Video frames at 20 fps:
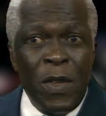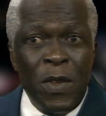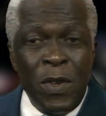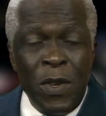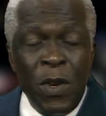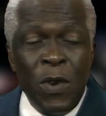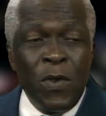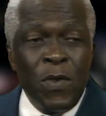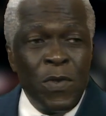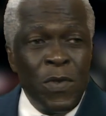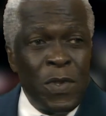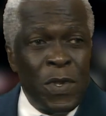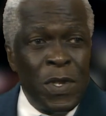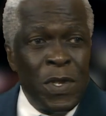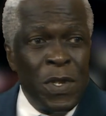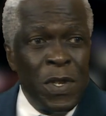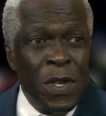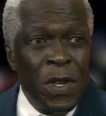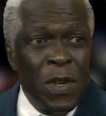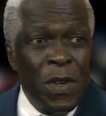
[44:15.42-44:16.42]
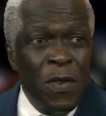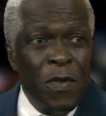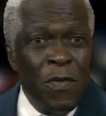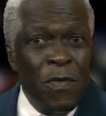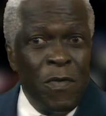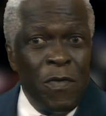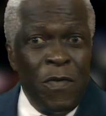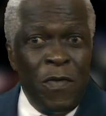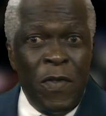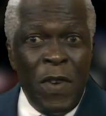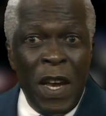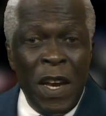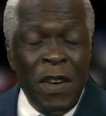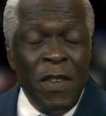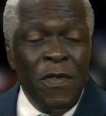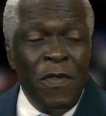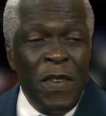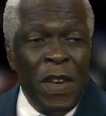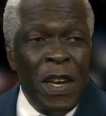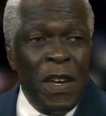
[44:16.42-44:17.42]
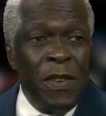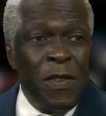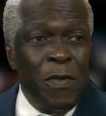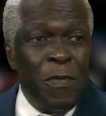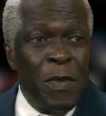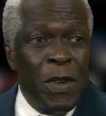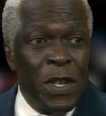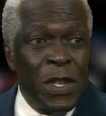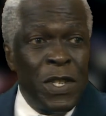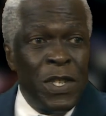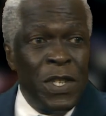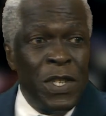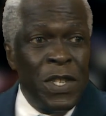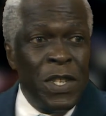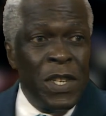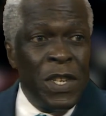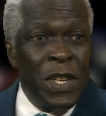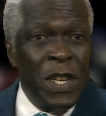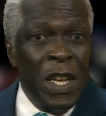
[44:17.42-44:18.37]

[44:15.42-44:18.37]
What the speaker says: knows very, very much